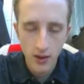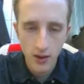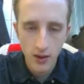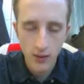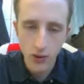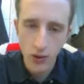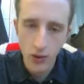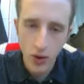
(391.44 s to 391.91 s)

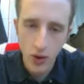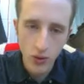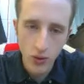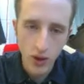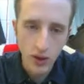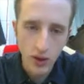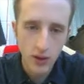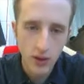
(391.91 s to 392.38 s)
if you
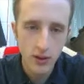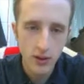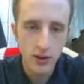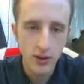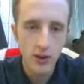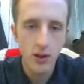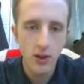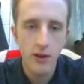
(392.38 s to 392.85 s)

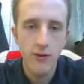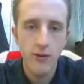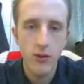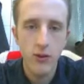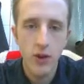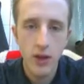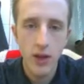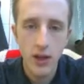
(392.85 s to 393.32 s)
notice, if
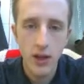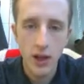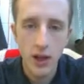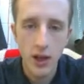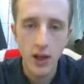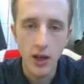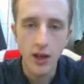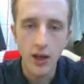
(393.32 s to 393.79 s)
you look at the
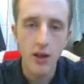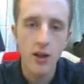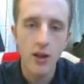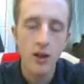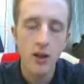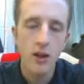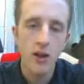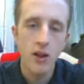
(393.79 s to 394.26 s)
A,
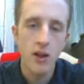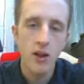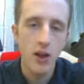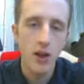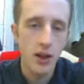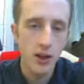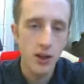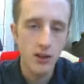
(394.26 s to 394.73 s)

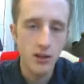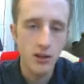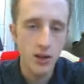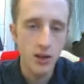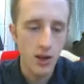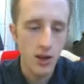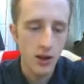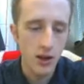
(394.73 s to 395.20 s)
that
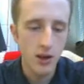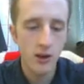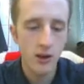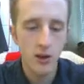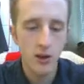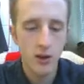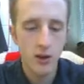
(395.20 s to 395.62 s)
inside,